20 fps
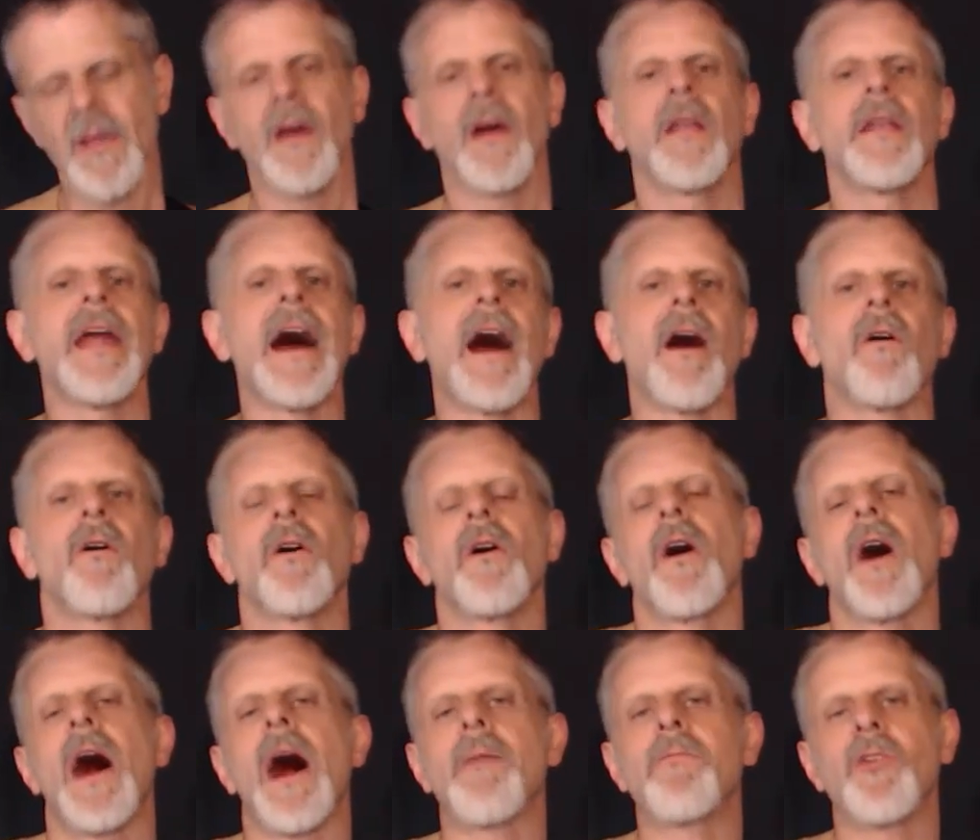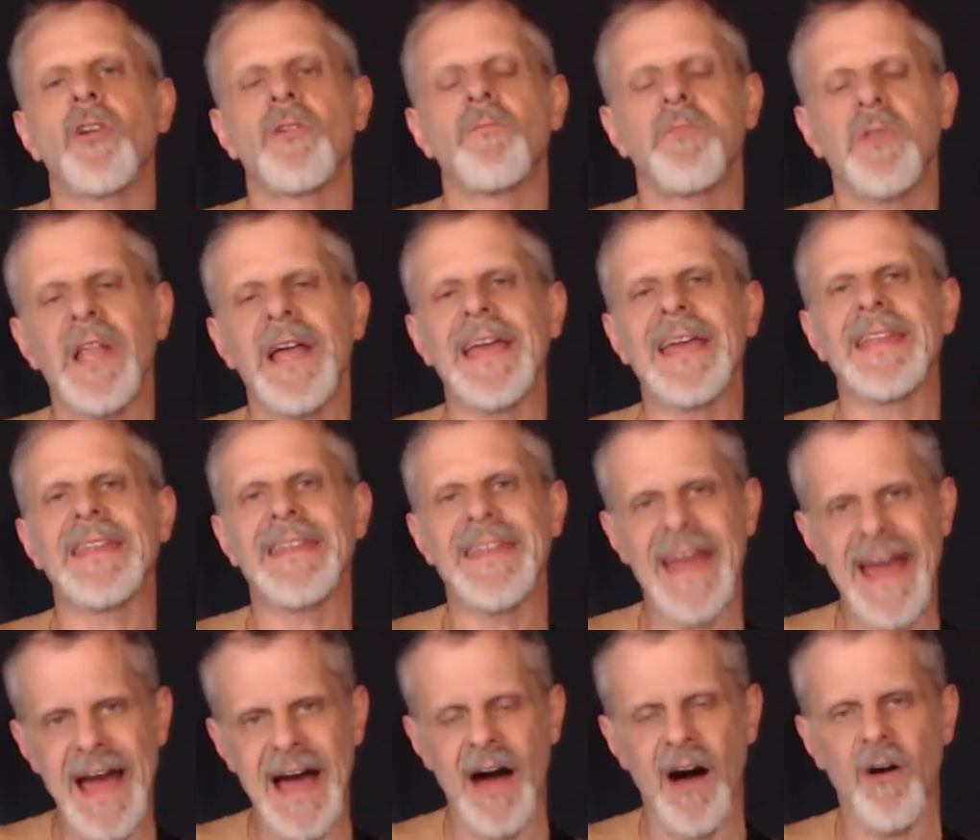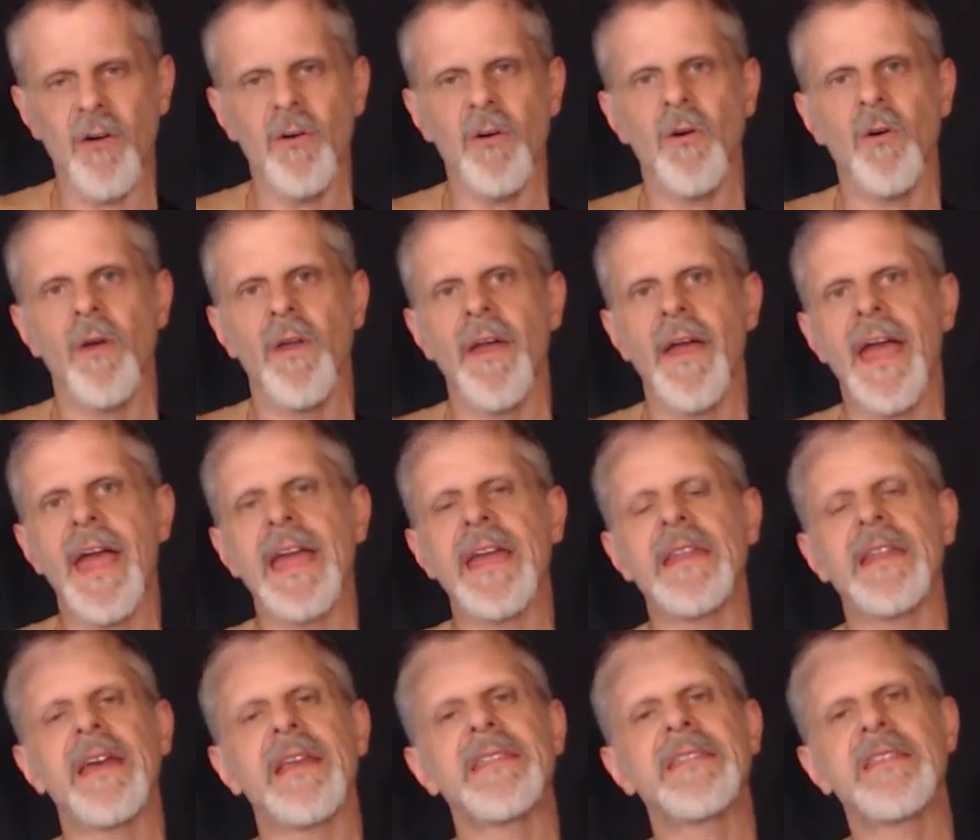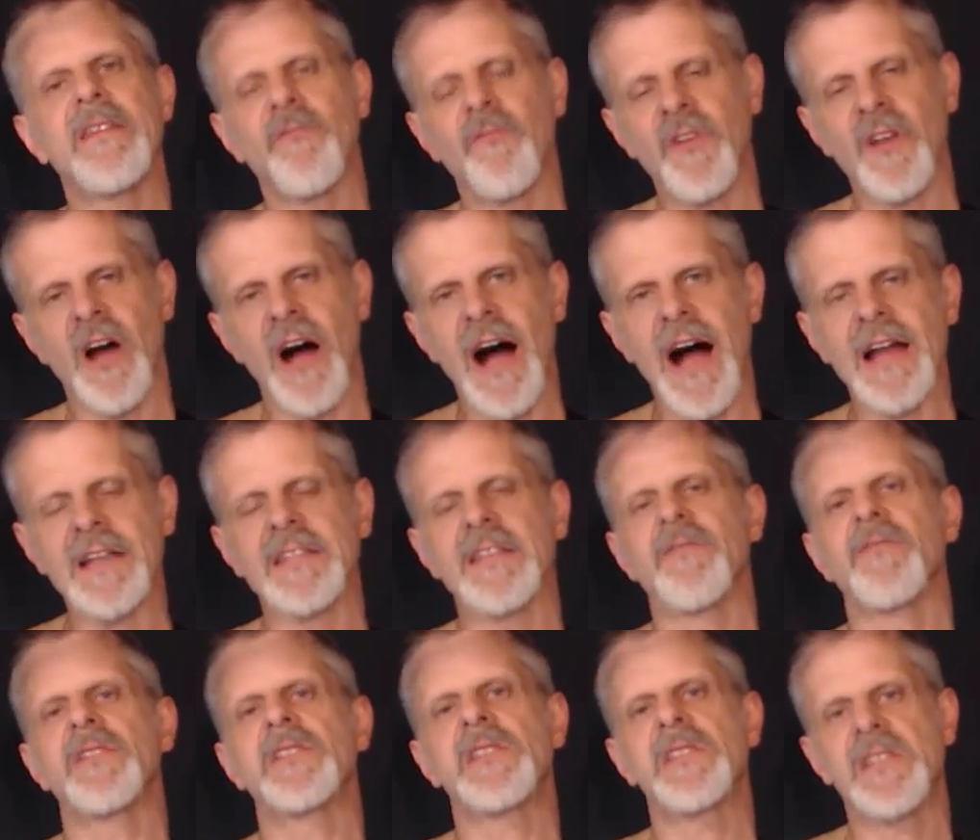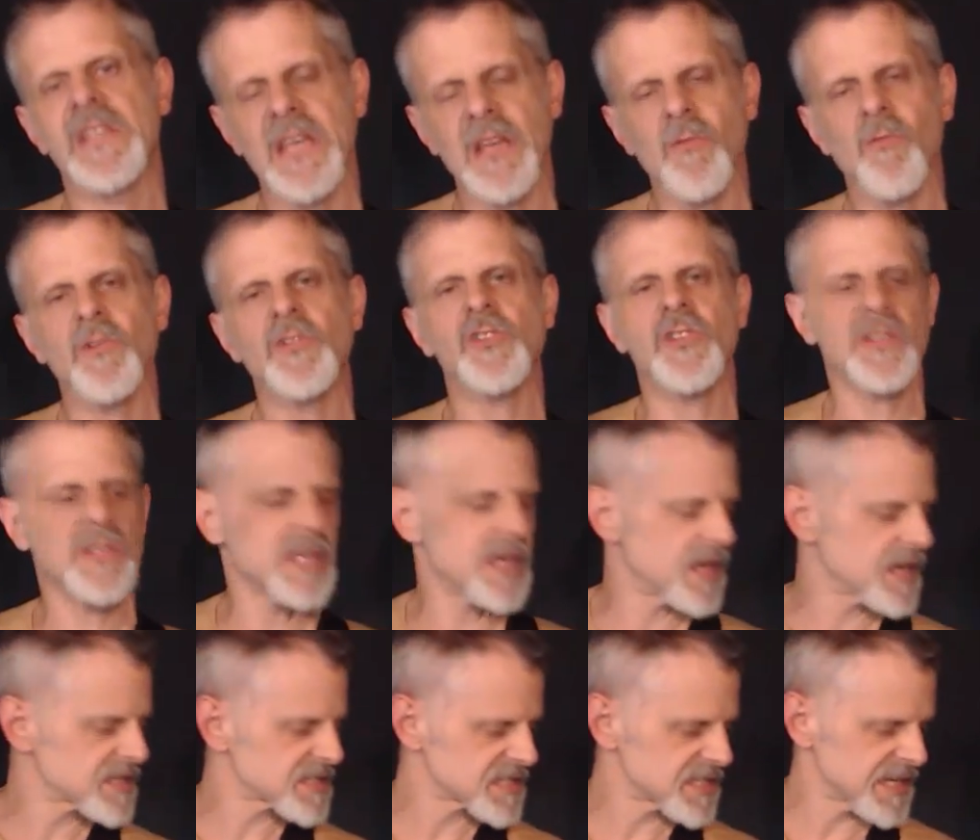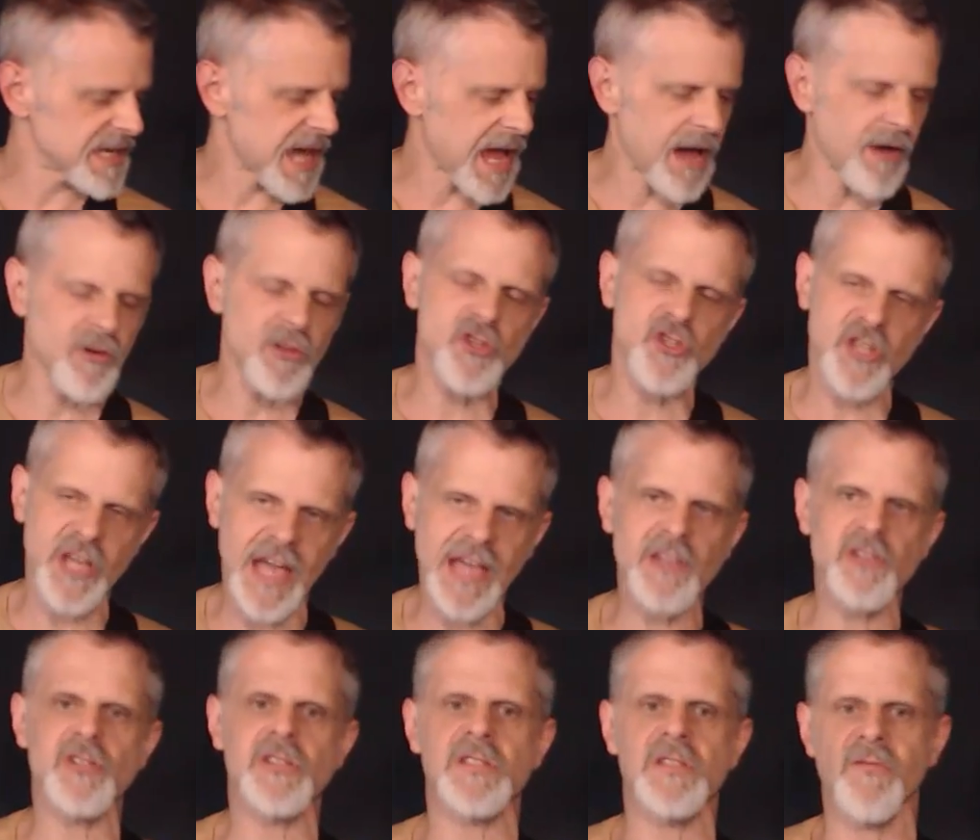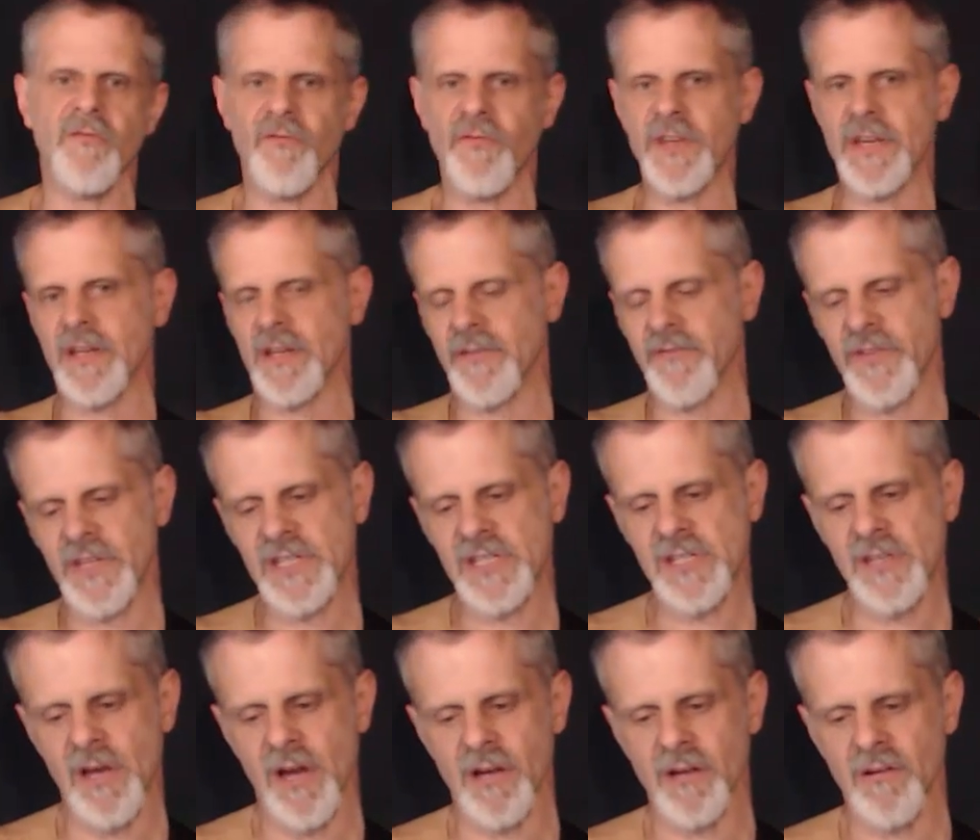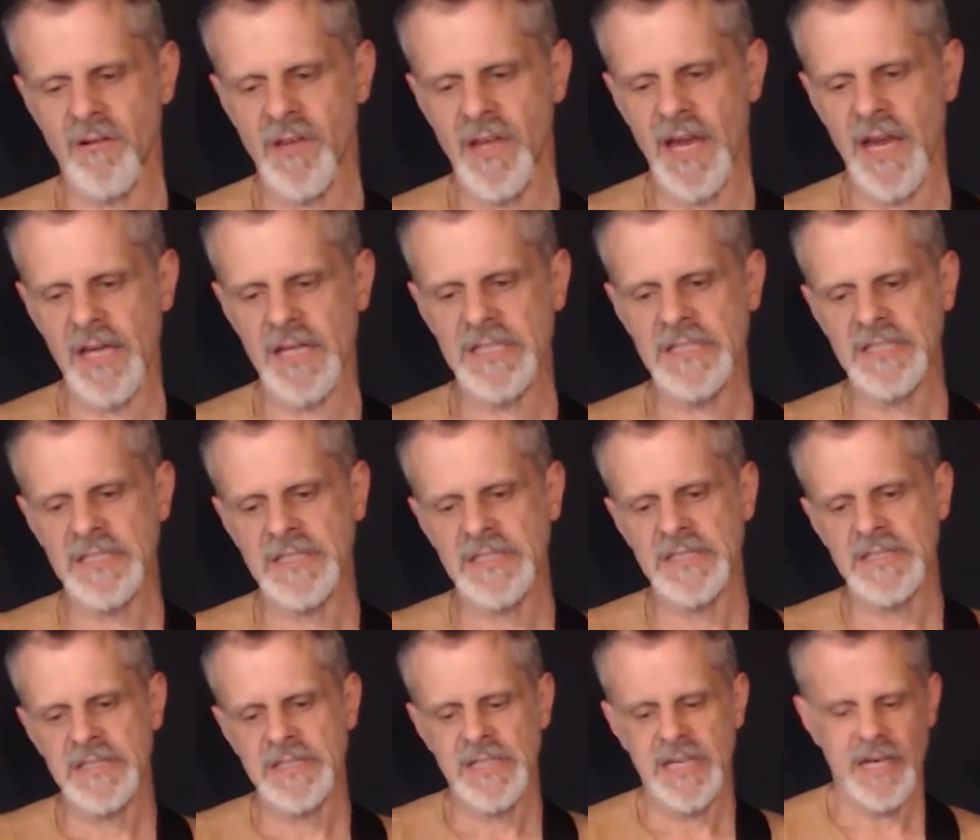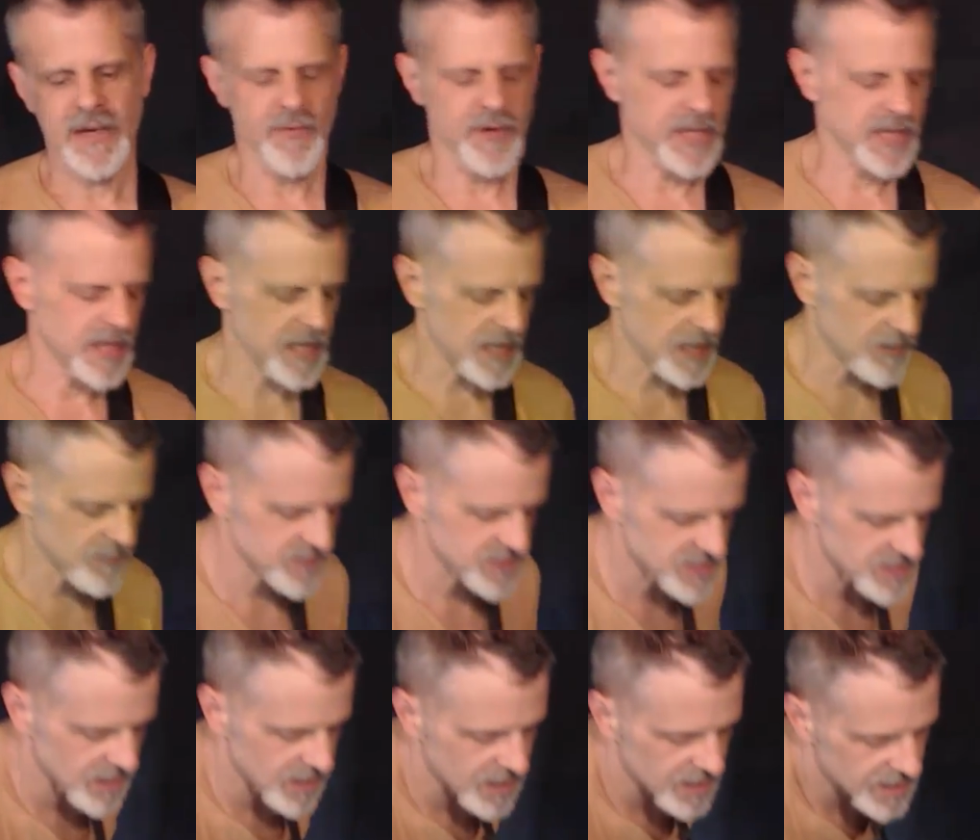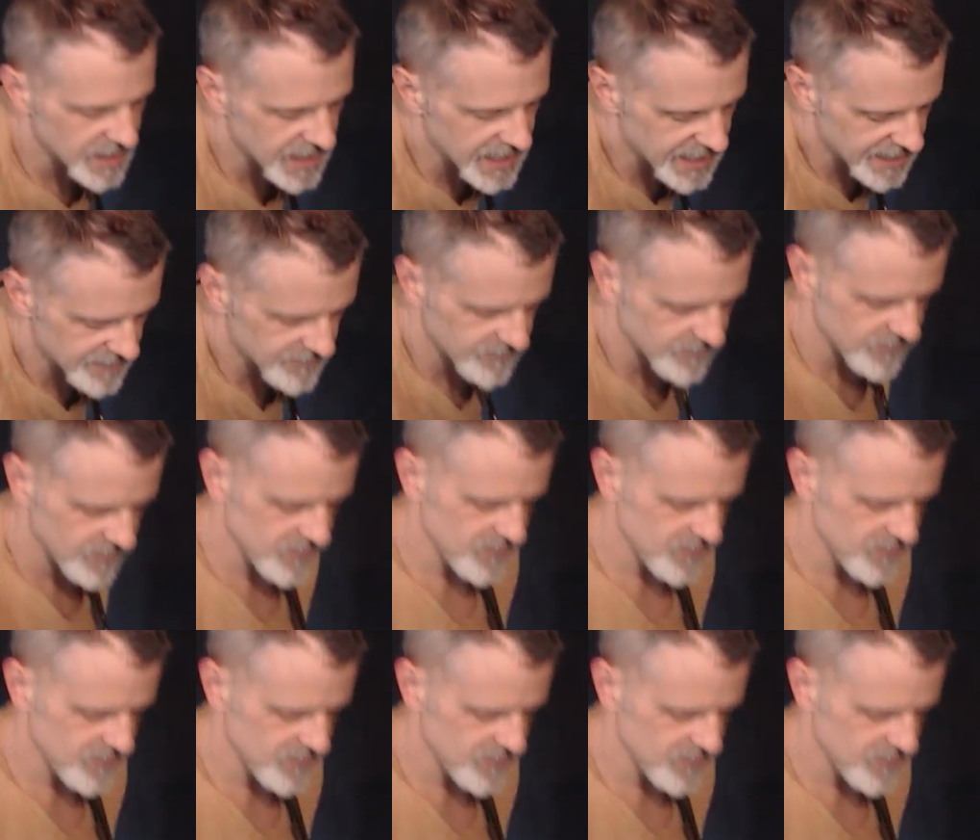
Now, I'm going to play it now in a different octave and see what you think, see how it changes the feel of this song, okay? Here we go. We're starting off.